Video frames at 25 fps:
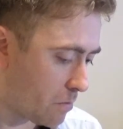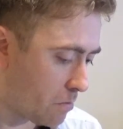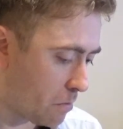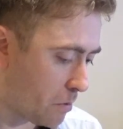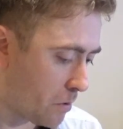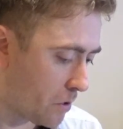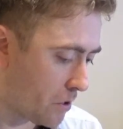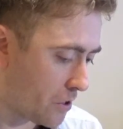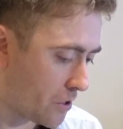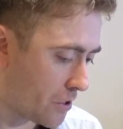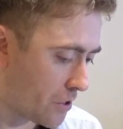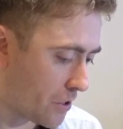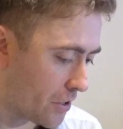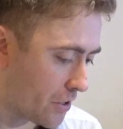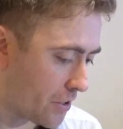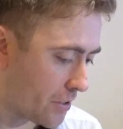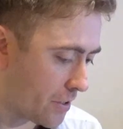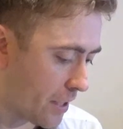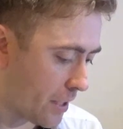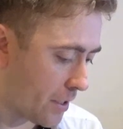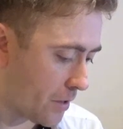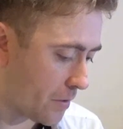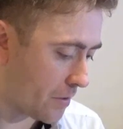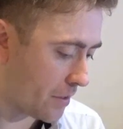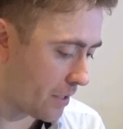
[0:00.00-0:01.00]
pushers
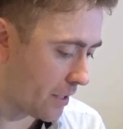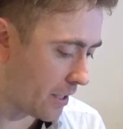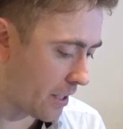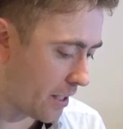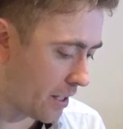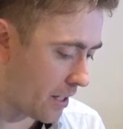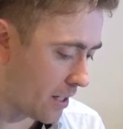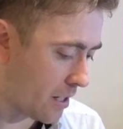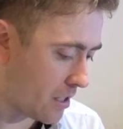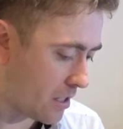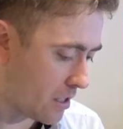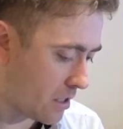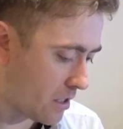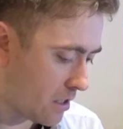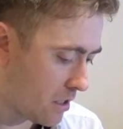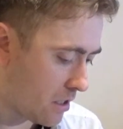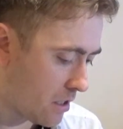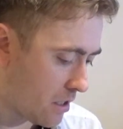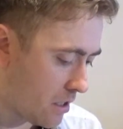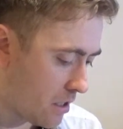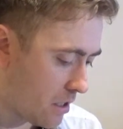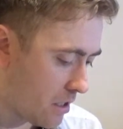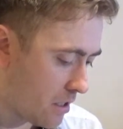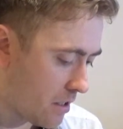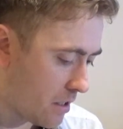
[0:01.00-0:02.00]
out there.
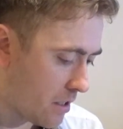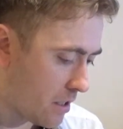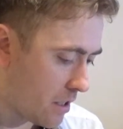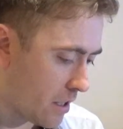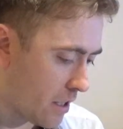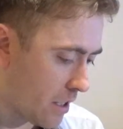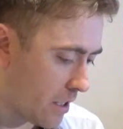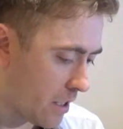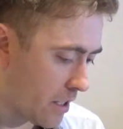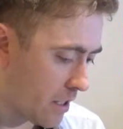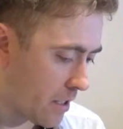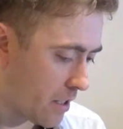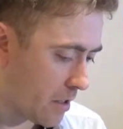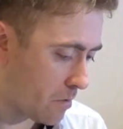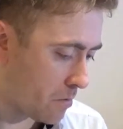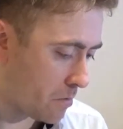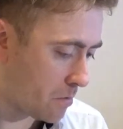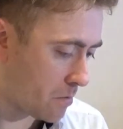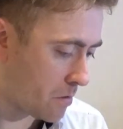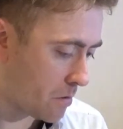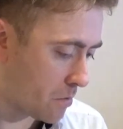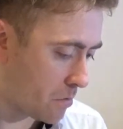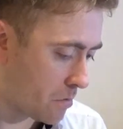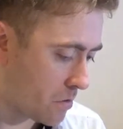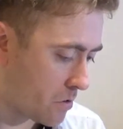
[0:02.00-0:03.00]
And
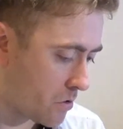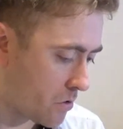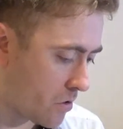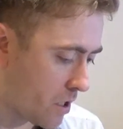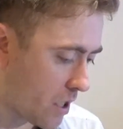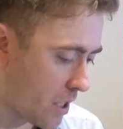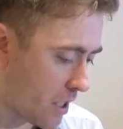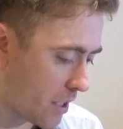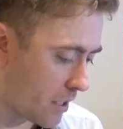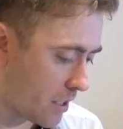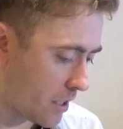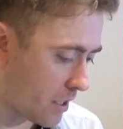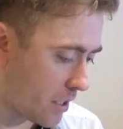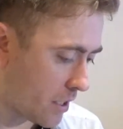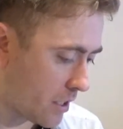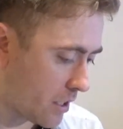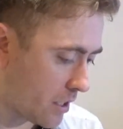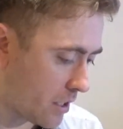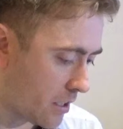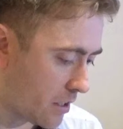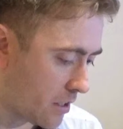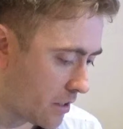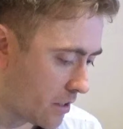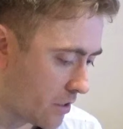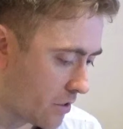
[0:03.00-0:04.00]
some
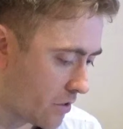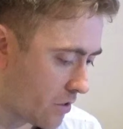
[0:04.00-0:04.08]
stronger